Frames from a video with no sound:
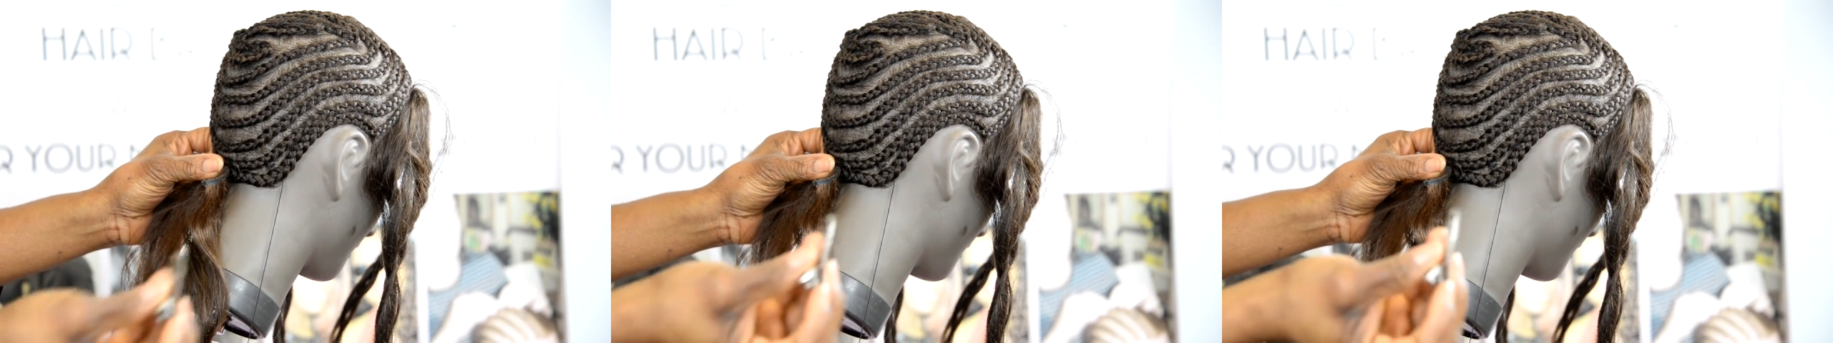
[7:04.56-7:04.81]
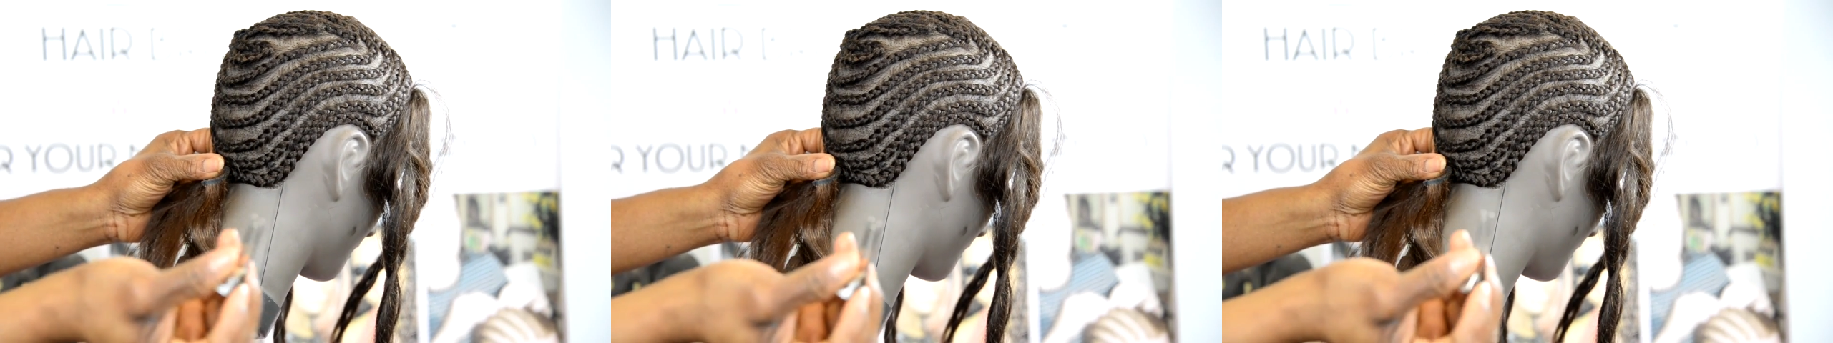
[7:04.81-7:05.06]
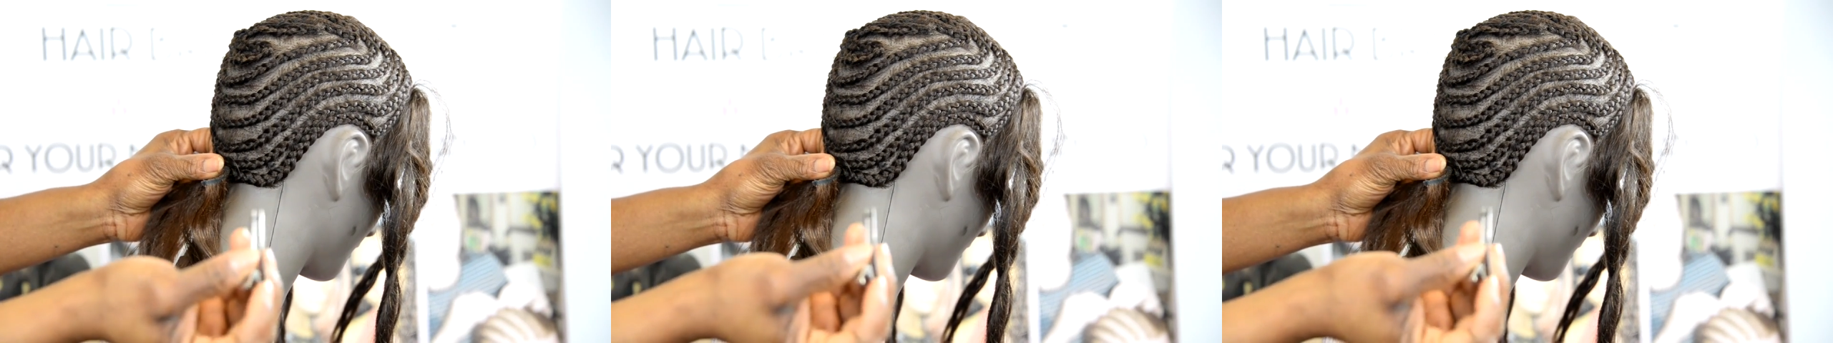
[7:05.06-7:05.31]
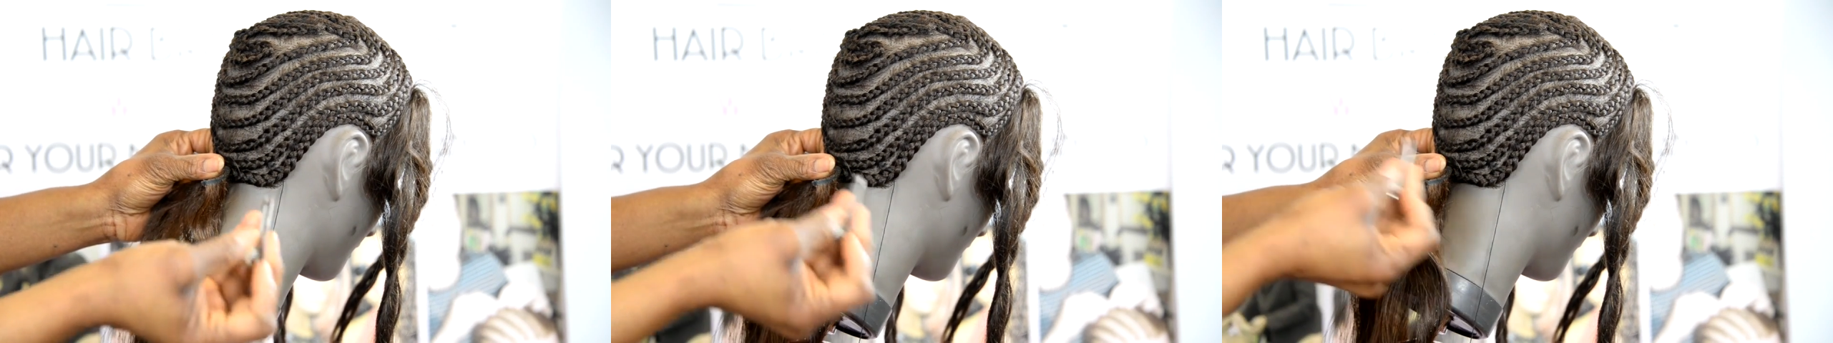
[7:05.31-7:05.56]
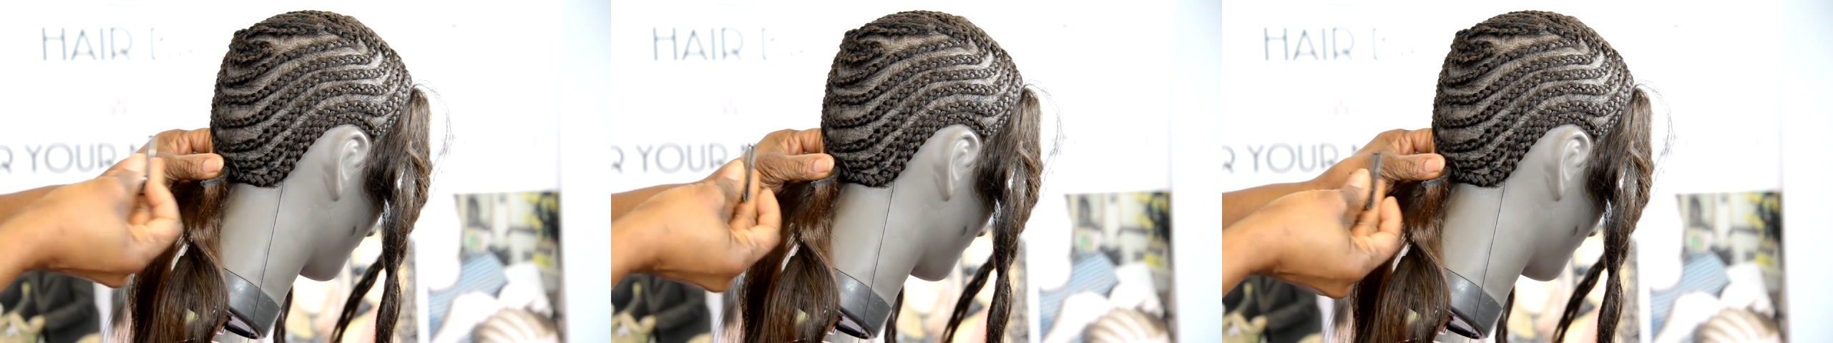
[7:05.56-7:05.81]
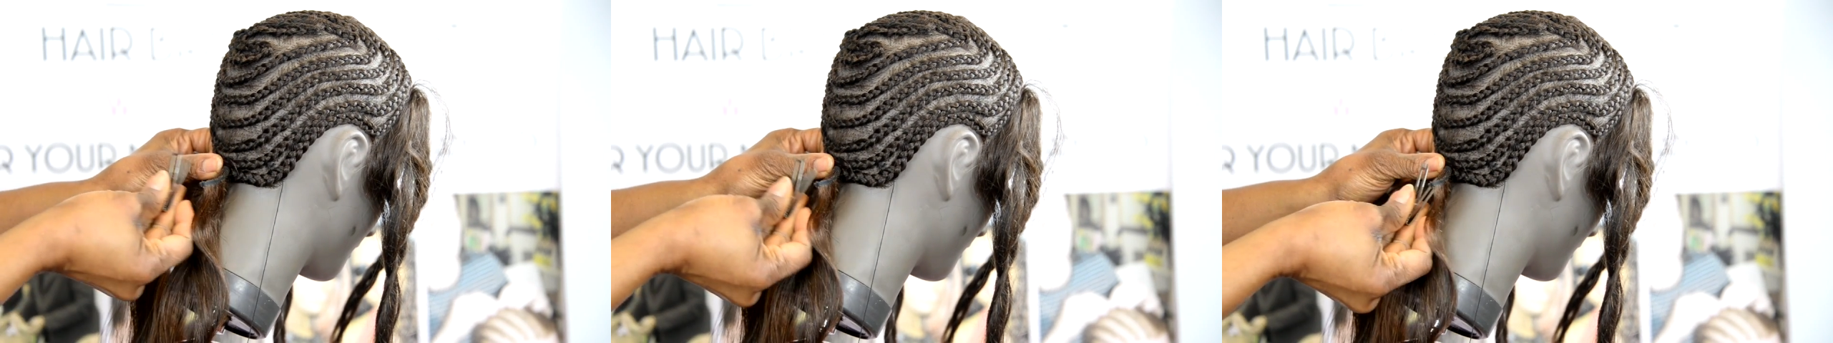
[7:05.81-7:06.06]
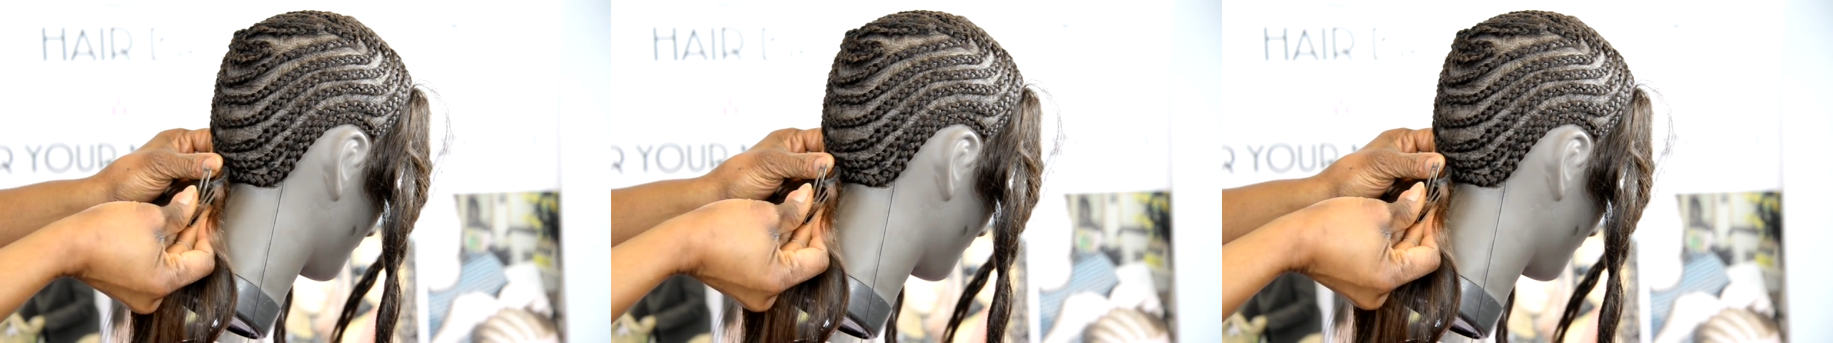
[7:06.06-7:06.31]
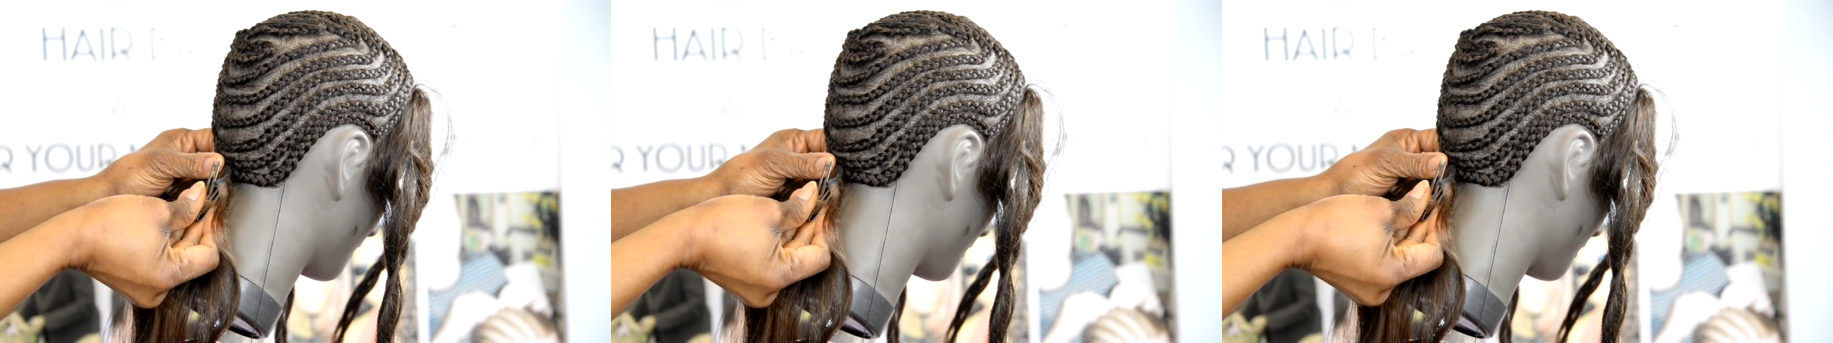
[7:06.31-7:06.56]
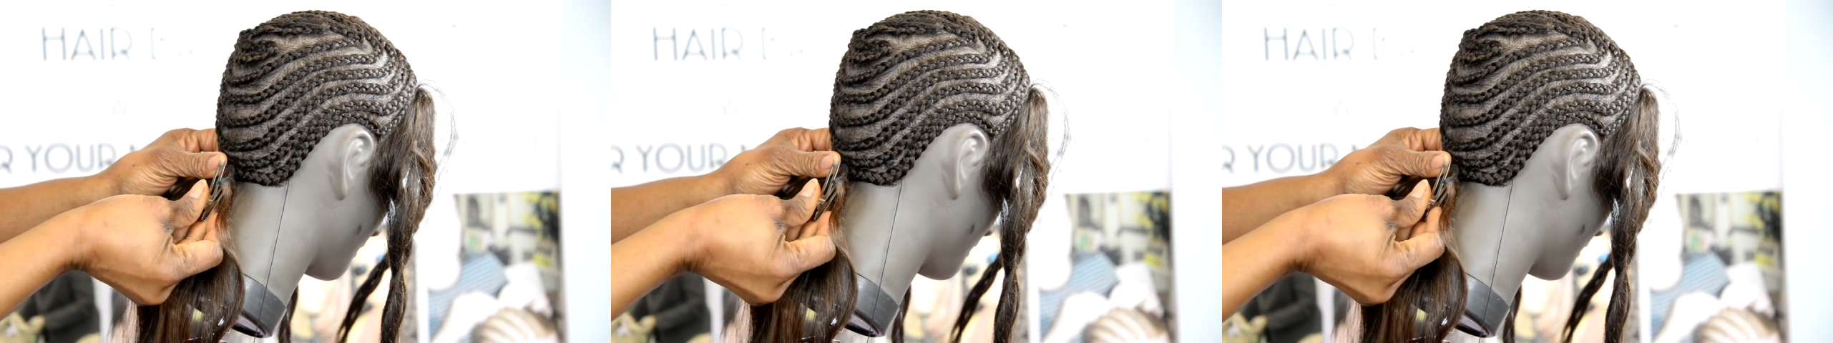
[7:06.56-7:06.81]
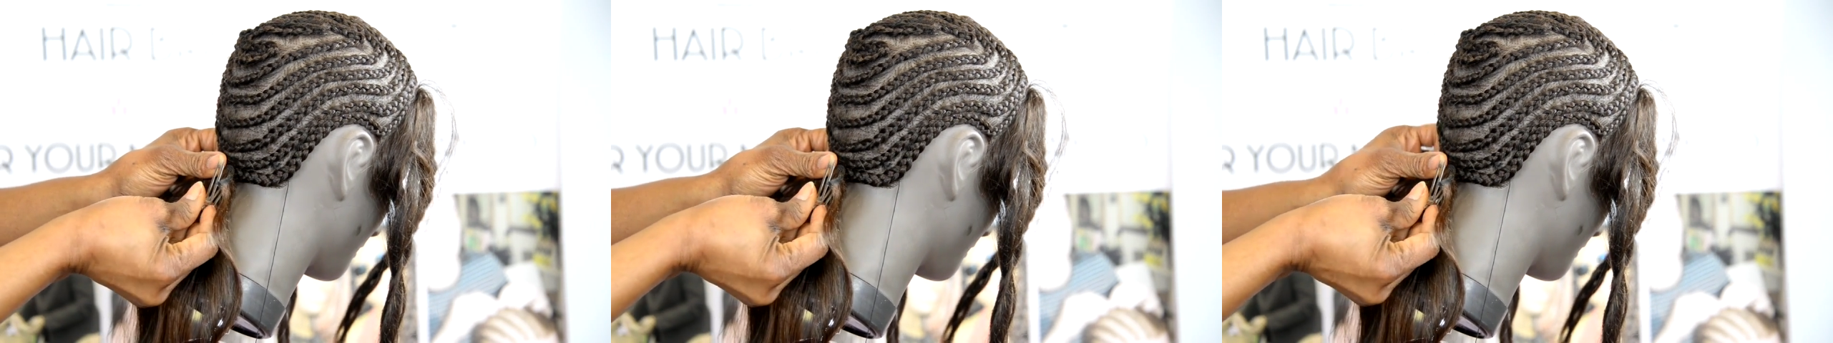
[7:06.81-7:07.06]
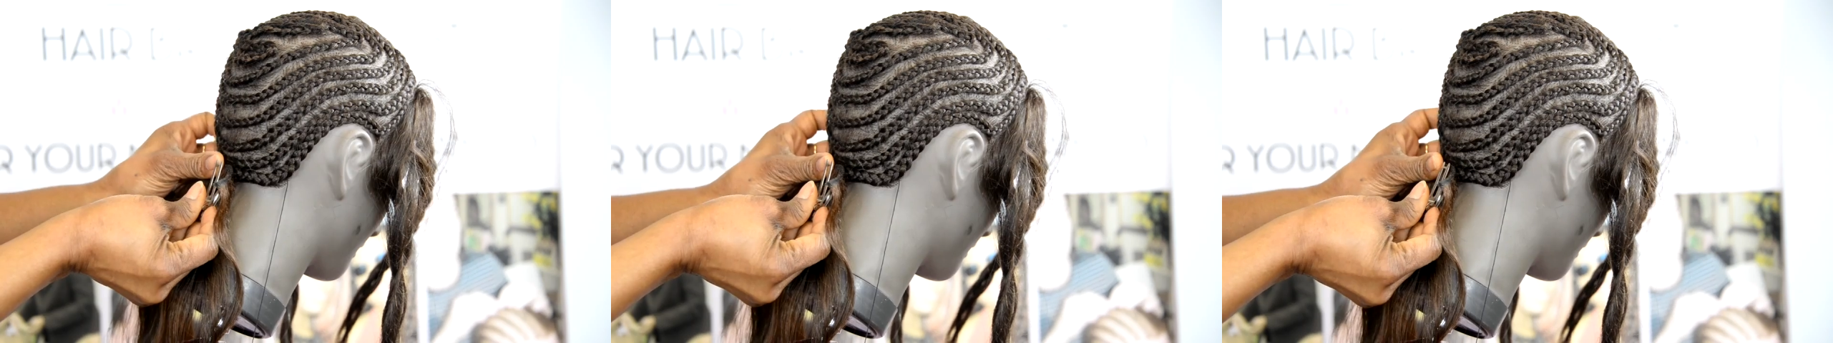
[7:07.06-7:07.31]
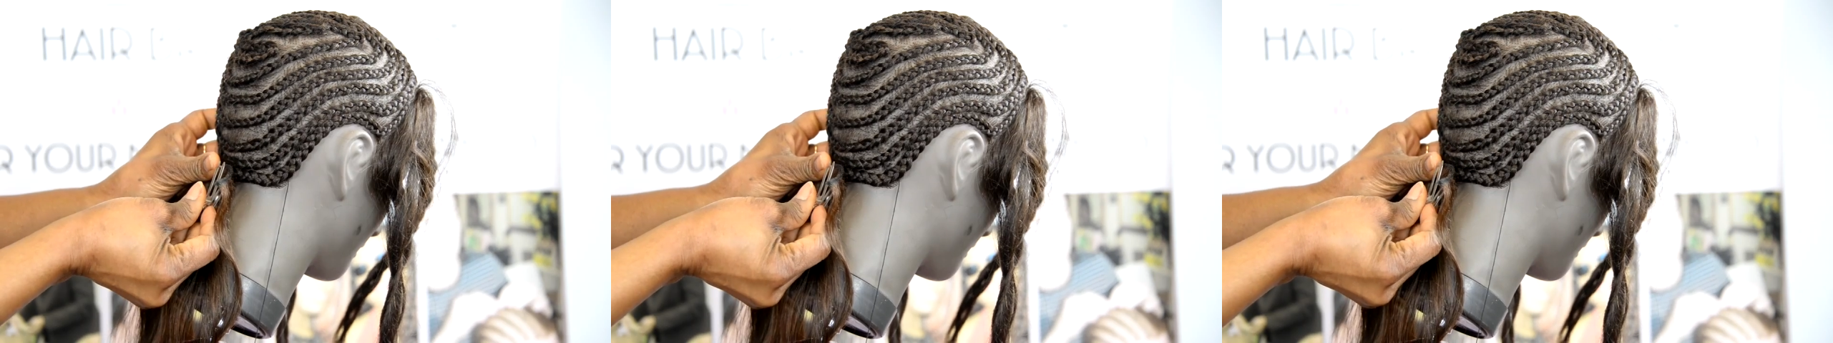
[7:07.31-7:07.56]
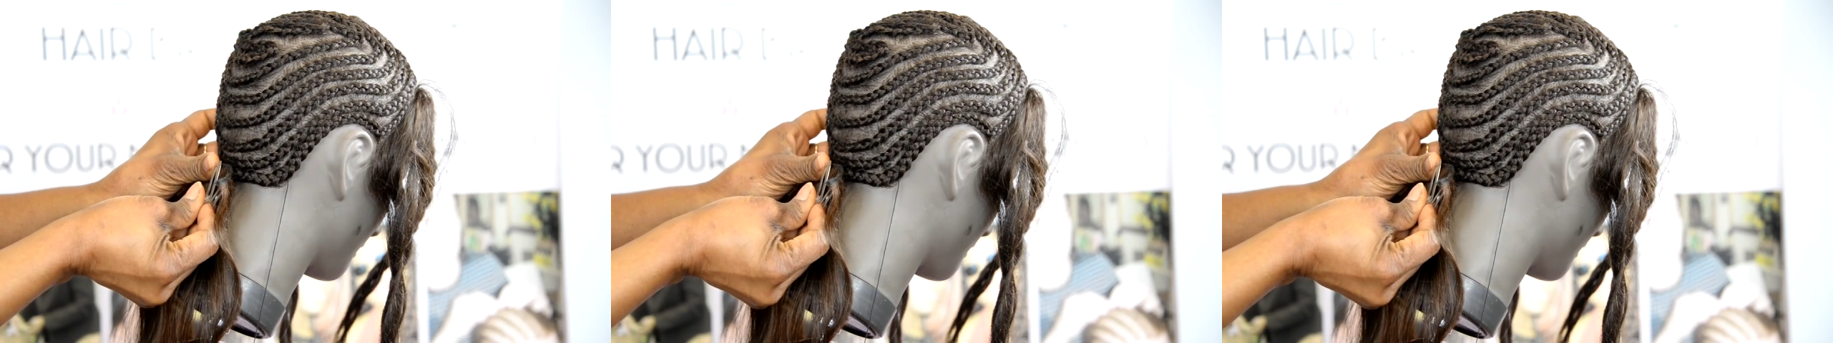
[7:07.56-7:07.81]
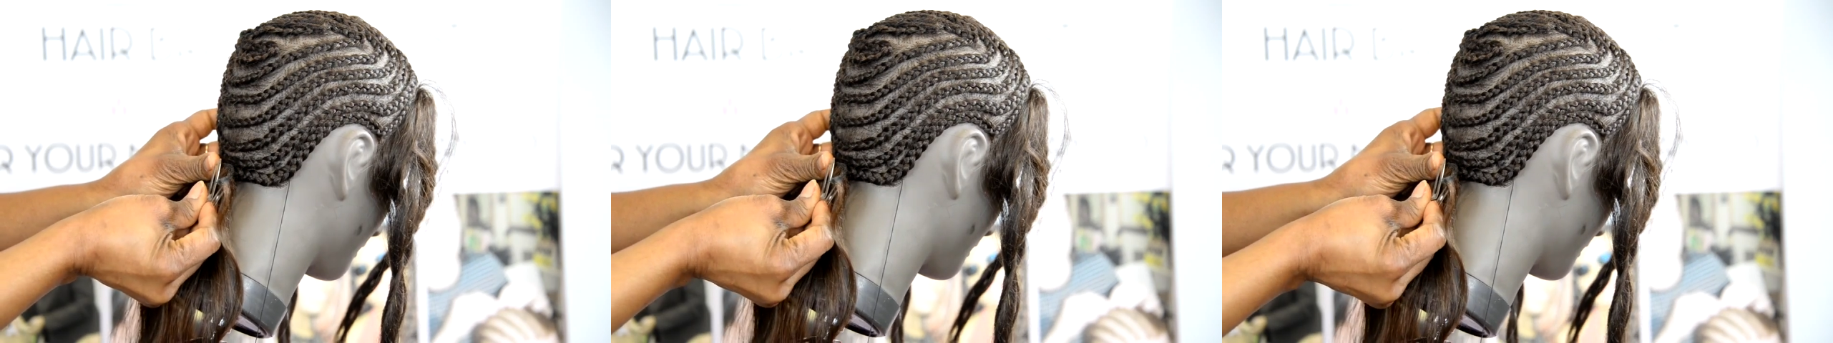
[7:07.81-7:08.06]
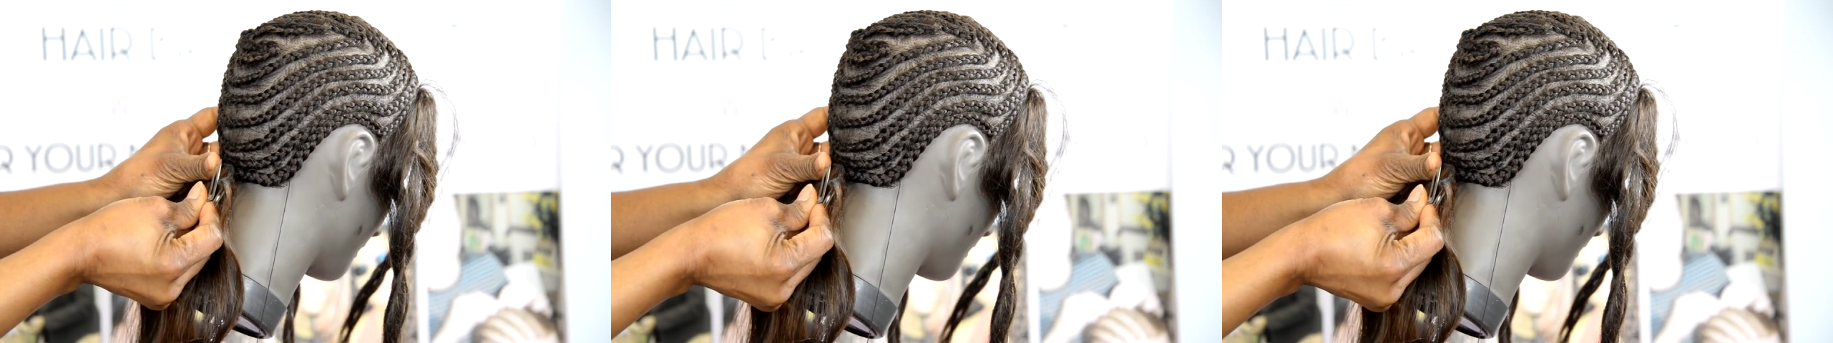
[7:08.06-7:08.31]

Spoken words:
Nobody's mouth can be seen.